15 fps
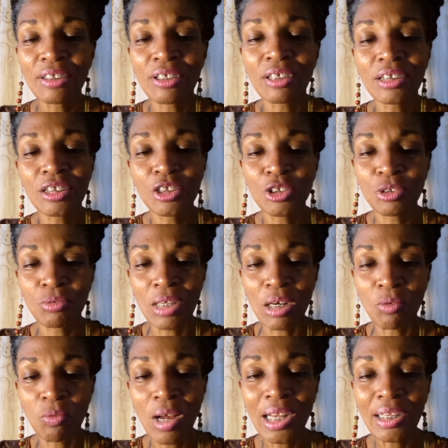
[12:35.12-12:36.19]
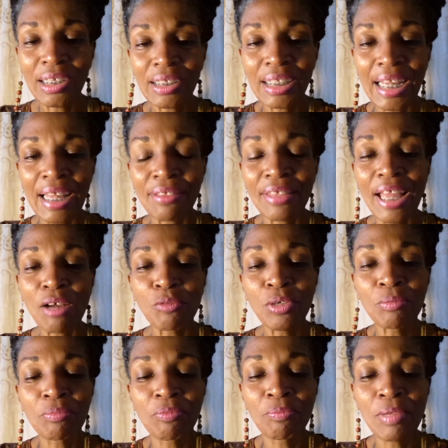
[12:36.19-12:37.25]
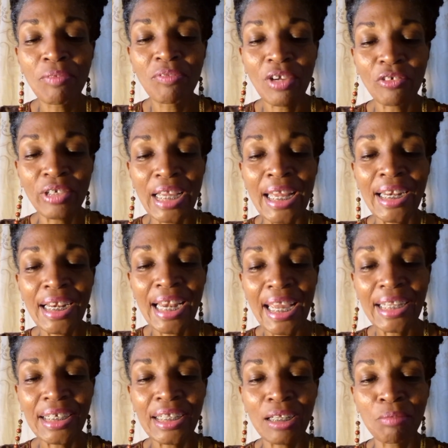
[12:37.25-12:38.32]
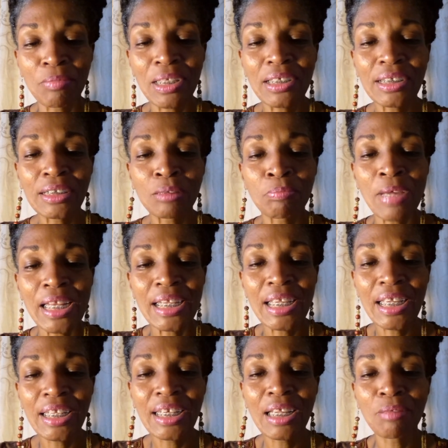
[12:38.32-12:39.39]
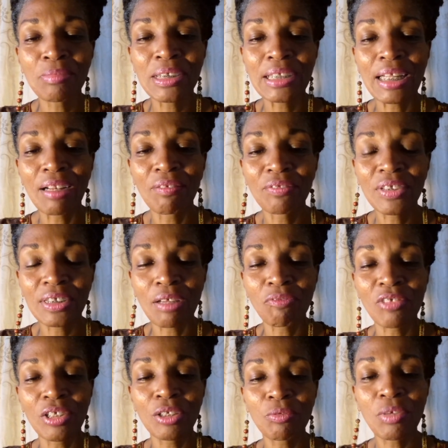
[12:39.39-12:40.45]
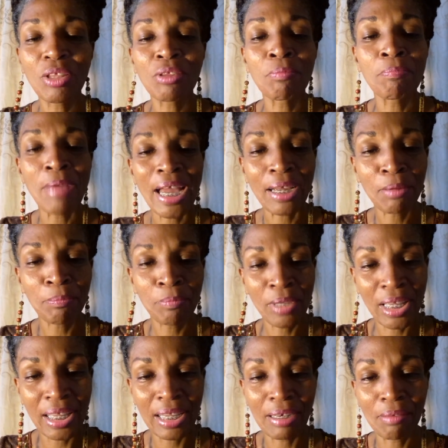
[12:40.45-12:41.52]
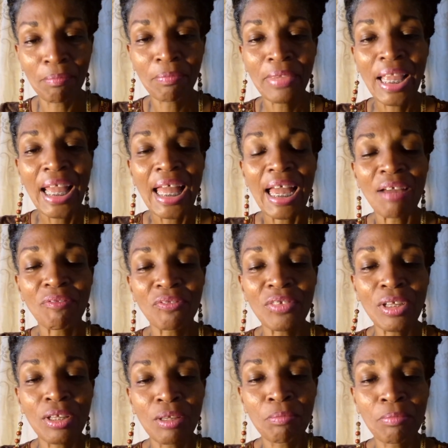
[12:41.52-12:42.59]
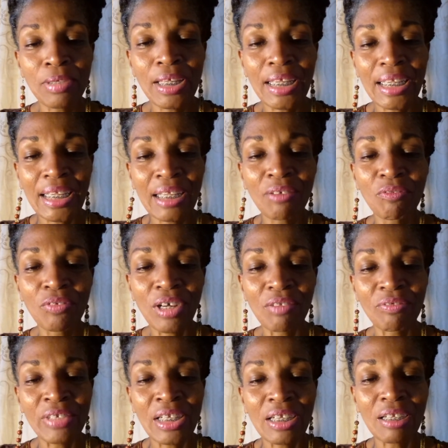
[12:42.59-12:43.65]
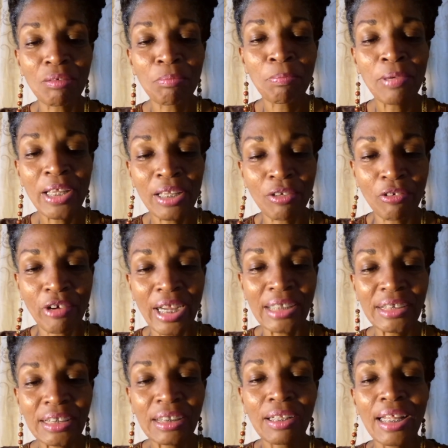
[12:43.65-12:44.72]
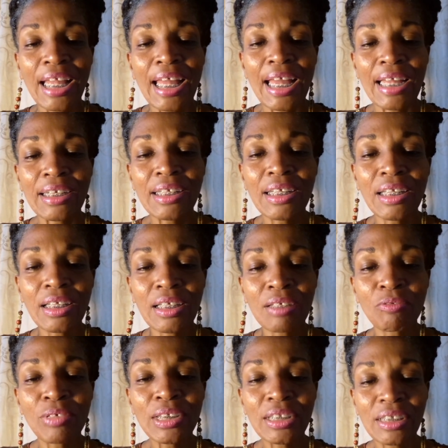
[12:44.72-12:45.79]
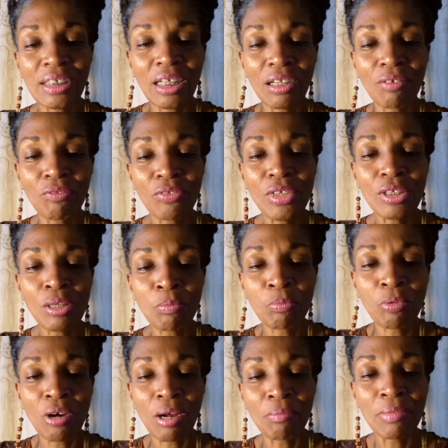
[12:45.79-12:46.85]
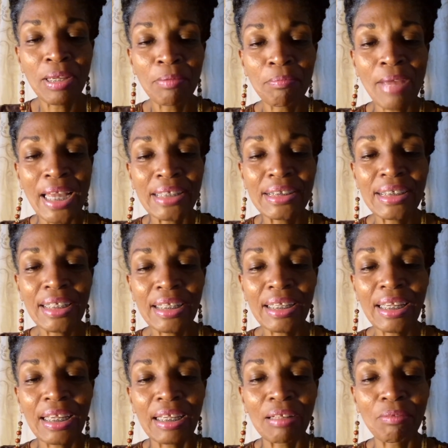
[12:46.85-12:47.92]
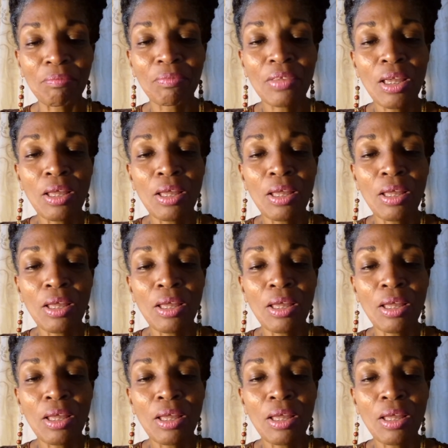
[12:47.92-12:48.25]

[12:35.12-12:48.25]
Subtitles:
Dr. Joel Wallach, and that would be very enlightening because Benny Hinn himself suffered with back pain after being involved in a plane crash, and he resolved the problem by taking